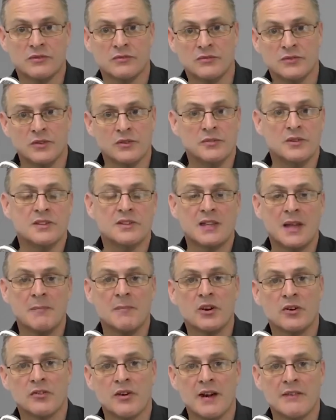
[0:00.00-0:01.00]
do the
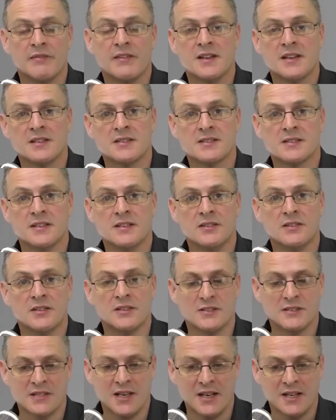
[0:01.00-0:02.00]
demographics, and you
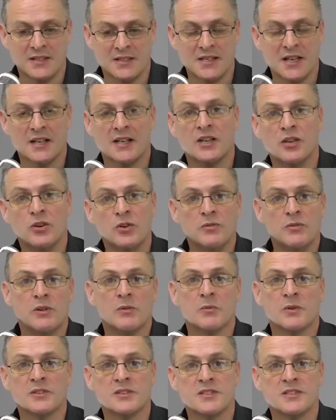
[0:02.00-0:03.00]
can say exactly who you
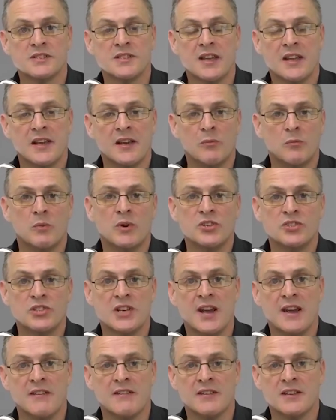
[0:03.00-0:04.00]
want to see it, which
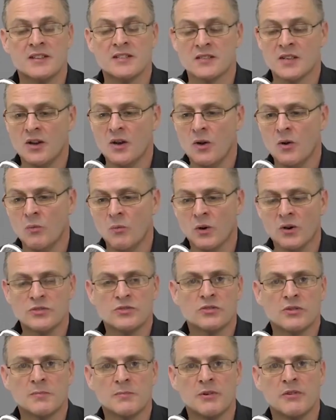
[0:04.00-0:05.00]
areas, what
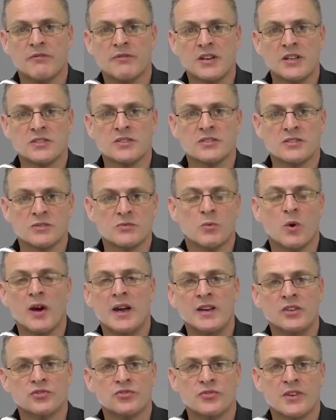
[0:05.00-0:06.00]
sort of professions, what
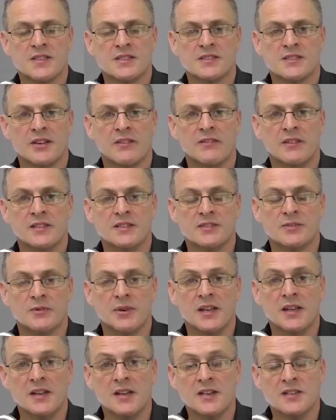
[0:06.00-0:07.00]
interests they're into
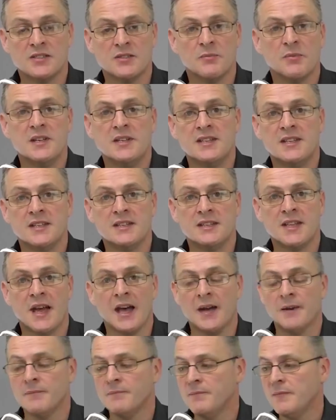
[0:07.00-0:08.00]
it. So we did
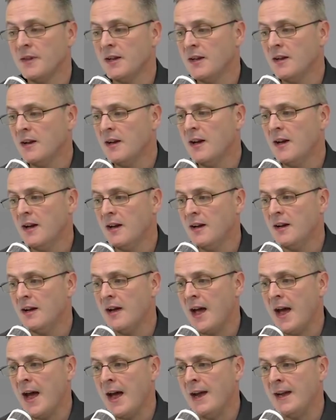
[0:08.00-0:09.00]
that,
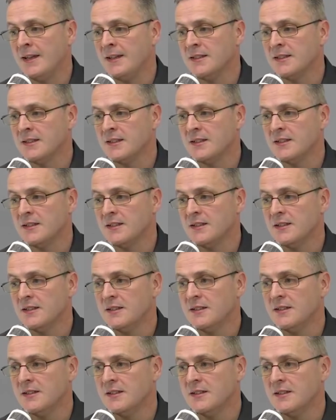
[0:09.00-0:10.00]
and
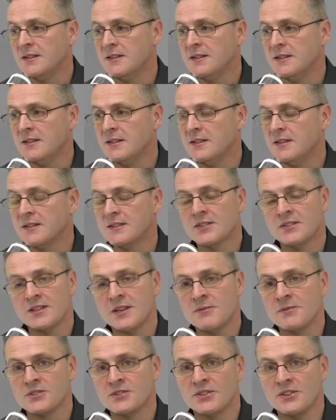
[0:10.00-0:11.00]
God,
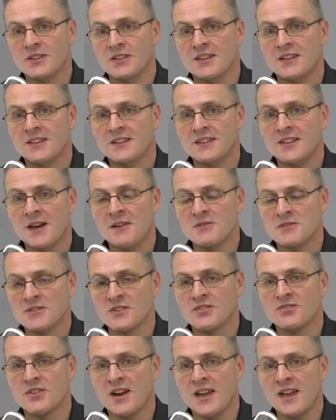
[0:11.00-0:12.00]
that was good. That was a
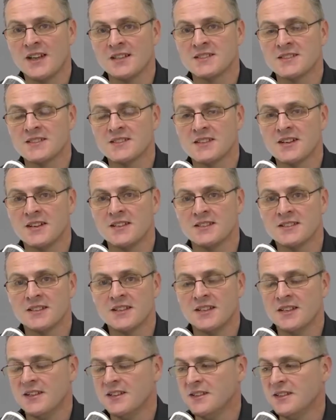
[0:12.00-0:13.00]
great exercise.
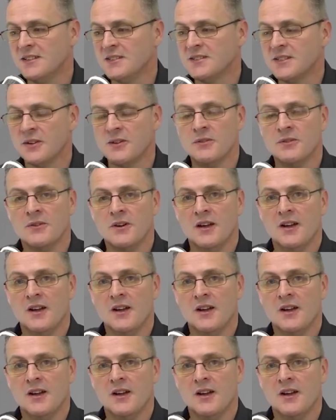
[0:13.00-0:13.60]
So